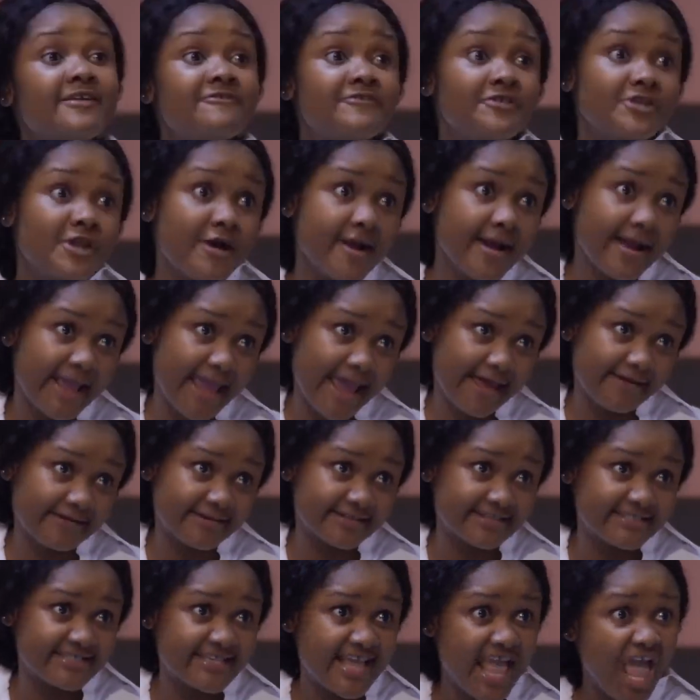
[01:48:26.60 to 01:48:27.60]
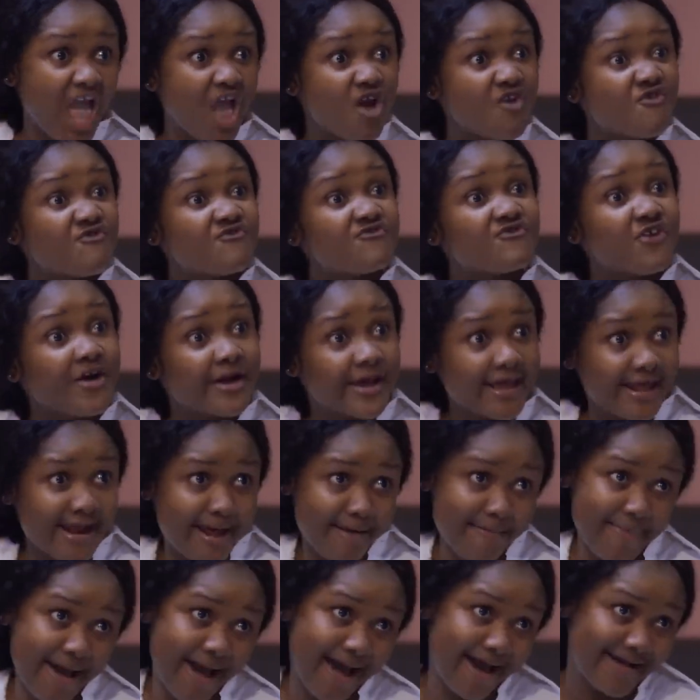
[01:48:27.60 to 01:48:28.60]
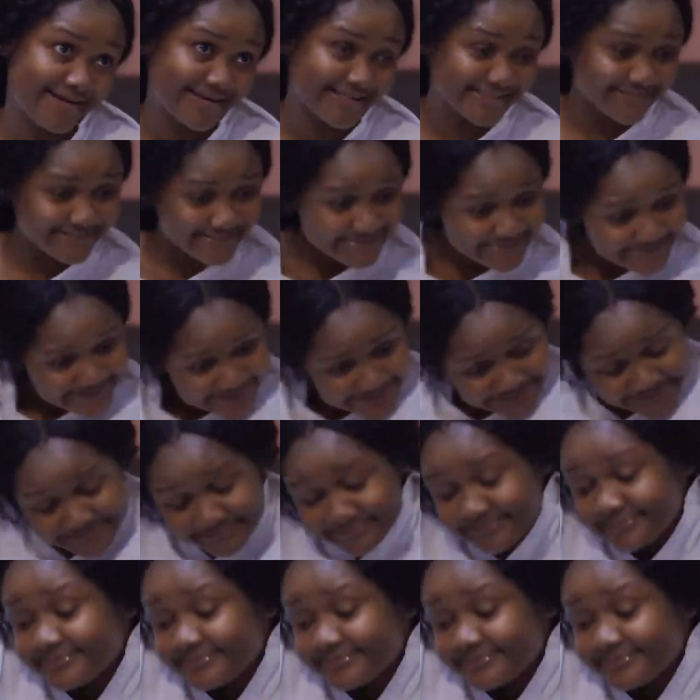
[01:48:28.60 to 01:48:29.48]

If you don't get it, forget about it.